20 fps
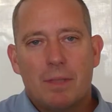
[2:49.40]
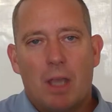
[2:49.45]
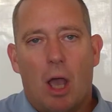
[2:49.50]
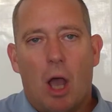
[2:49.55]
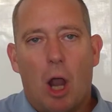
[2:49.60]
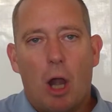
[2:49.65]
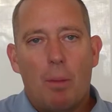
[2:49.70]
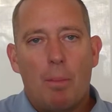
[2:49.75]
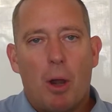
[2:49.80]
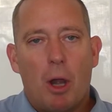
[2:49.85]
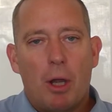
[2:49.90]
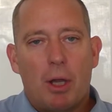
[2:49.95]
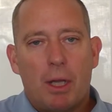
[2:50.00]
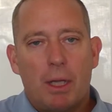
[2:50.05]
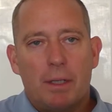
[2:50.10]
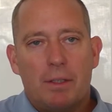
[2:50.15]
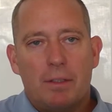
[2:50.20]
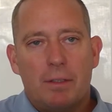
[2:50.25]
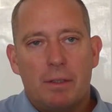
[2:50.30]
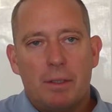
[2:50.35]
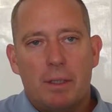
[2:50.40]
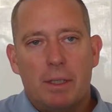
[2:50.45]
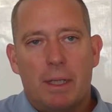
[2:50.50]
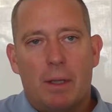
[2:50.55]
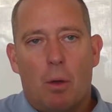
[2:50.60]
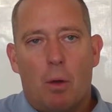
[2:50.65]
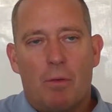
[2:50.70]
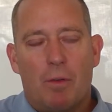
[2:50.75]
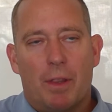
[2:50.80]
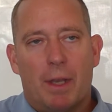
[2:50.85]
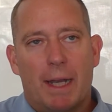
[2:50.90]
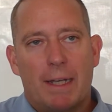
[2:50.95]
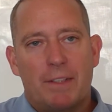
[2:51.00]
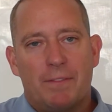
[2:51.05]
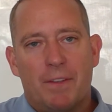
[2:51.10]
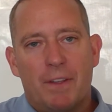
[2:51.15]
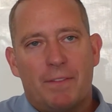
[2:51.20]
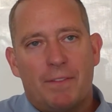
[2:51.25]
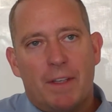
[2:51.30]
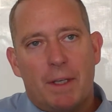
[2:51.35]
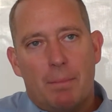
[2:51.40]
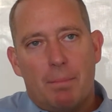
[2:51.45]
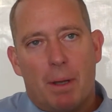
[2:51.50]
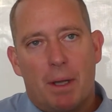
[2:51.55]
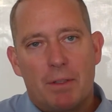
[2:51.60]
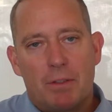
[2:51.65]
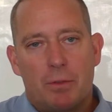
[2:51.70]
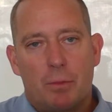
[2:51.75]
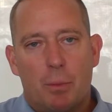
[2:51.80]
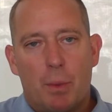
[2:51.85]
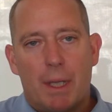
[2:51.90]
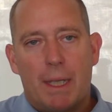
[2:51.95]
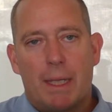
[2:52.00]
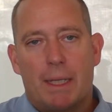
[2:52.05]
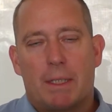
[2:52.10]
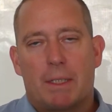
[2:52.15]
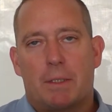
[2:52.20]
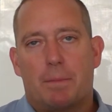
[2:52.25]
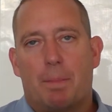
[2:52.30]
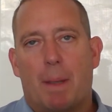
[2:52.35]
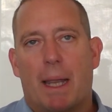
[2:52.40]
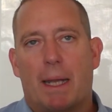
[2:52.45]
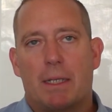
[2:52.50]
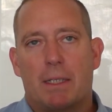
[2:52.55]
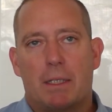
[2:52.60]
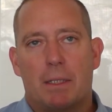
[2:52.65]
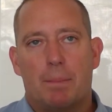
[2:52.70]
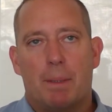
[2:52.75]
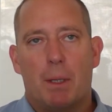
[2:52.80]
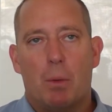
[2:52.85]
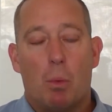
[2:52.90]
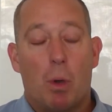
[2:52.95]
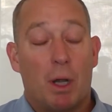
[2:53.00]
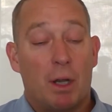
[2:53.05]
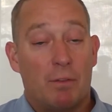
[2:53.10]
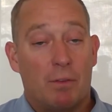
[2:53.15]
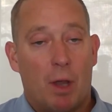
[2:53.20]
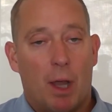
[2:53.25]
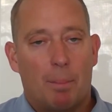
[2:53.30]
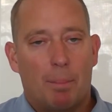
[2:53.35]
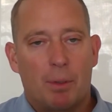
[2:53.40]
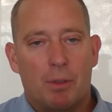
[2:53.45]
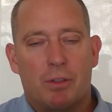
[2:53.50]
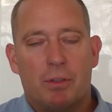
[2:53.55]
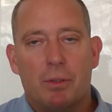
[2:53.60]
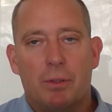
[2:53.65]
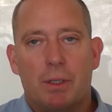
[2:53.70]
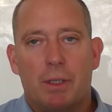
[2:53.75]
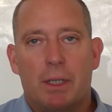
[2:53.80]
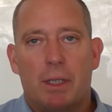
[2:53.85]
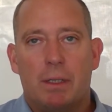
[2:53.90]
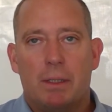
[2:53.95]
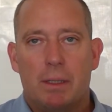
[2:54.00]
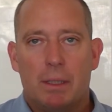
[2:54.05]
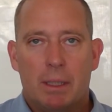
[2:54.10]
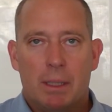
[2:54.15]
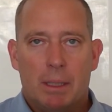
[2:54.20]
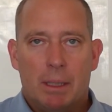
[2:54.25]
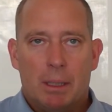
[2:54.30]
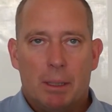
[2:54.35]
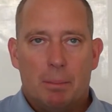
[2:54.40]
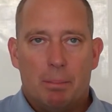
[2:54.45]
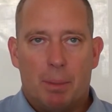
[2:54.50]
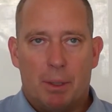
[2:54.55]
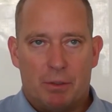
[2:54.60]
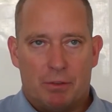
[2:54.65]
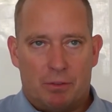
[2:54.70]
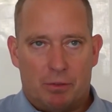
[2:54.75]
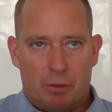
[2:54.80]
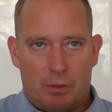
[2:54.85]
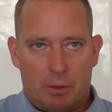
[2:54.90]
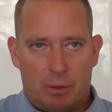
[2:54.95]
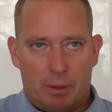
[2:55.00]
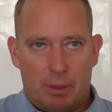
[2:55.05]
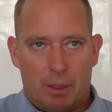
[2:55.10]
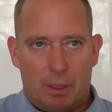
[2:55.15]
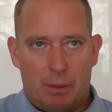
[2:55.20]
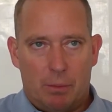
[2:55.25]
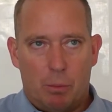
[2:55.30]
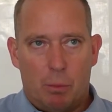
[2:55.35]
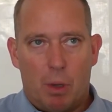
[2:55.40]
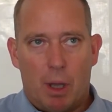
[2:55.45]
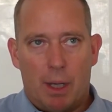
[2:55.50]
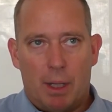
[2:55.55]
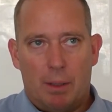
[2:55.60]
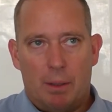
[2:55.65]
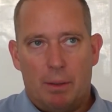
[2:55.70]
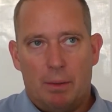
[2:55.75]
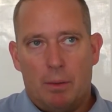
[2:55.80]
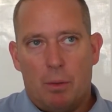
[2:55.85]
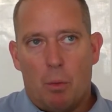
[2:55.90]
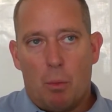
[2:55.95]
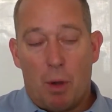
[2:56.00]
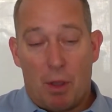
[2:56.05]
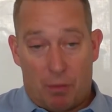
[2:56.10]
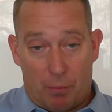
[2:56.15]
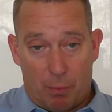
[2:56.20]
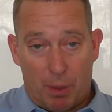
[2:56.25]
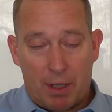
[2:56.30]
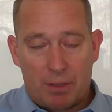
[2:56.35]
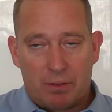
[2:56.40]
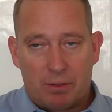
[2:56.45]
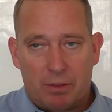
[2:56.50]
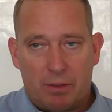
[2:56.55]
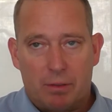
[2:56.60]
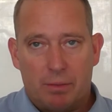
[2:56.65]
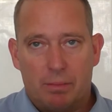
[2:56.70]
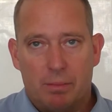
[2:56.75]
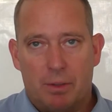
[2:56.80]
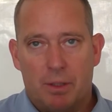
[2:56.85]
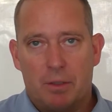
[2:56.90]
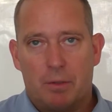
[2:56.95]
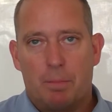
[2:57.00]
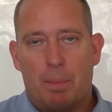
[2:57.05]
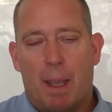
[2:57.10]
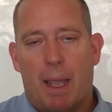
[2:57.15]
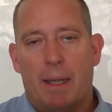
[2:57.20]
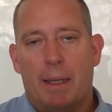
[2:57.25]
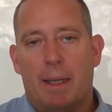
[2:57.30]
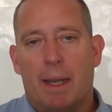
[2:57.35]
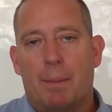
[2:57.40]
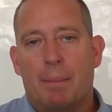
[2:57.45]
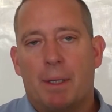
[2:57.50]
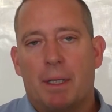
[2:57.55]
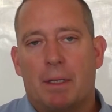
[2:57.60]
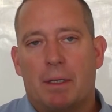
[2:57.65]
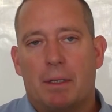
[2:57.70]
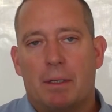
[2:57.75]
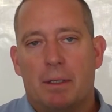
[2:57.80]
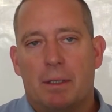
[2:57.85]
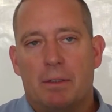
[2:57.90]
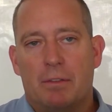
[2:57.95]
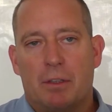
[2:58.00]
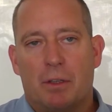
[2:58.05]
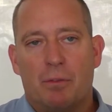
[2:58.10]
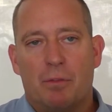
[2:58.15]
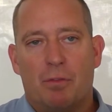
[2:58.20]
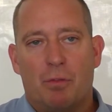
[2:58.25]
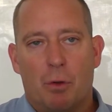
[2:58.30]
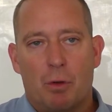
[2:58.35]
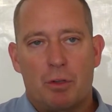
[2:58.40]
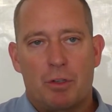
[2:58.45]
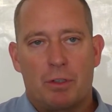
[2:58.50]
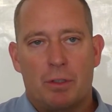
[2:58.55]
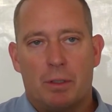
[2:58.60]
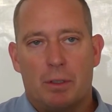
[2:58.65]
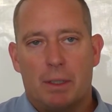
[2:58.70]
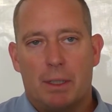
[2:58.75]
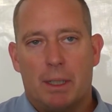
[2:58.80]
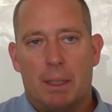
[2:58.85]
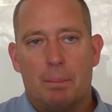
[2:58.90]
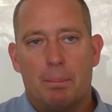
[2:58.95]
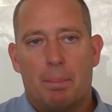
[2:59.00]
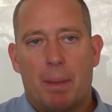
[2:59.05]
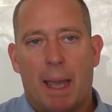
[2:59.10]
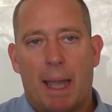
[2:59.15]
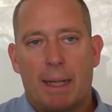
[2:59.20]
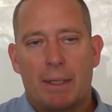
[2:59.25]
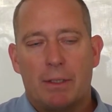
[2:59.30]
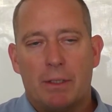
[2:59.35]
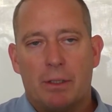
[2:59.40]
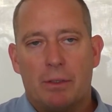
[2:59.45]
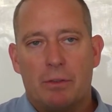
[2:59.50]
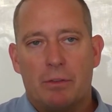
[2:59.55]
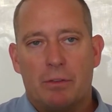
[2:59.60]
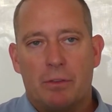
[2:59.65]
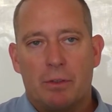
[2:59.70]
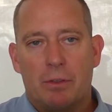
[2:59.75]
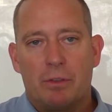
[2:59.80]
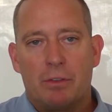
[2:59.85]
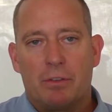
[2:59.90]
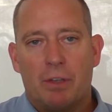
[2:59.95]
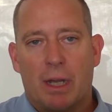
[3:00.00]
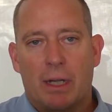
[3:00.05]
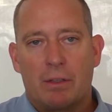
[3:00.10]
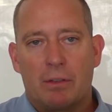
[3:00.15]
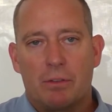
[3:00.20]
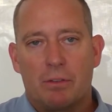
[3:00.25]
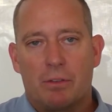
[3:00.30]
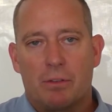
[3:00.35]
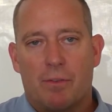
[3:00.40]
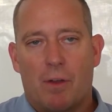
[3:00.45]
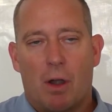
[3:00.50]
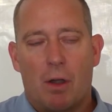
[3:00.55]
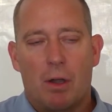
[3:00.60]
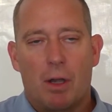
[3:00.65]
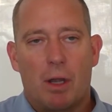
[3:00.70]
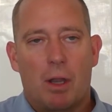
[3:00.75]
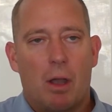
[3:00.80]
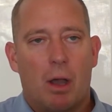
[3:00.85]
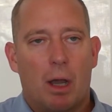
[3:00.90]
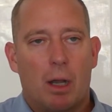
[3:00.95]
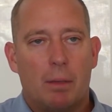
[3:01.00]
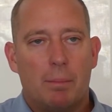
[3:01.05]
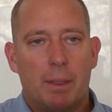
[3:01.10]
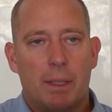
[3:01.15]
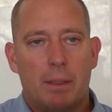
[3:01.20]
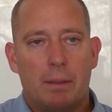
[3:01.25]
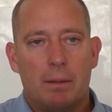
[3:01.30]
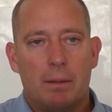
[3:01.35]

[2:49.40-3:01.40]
Our market over the next 15 months, we expect to be one of opportunity, but certainly one with risk. This pandemic is unfortunately impacting certain sectors of our economy